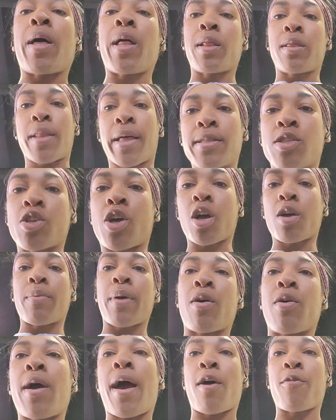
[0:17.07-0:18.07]
Let's talk
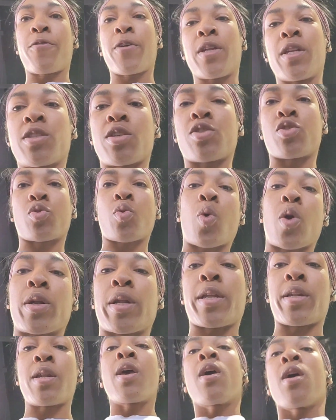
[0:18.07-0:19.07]
about how fitness is scored.
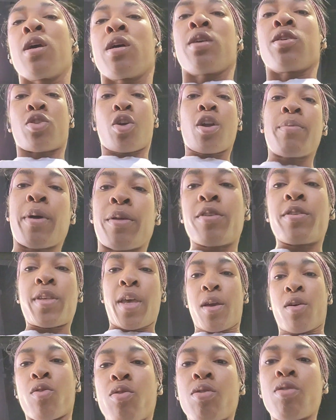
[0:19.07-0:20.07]
And sorry about this
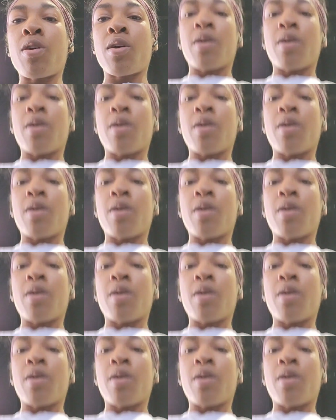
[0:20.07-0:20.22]
angle.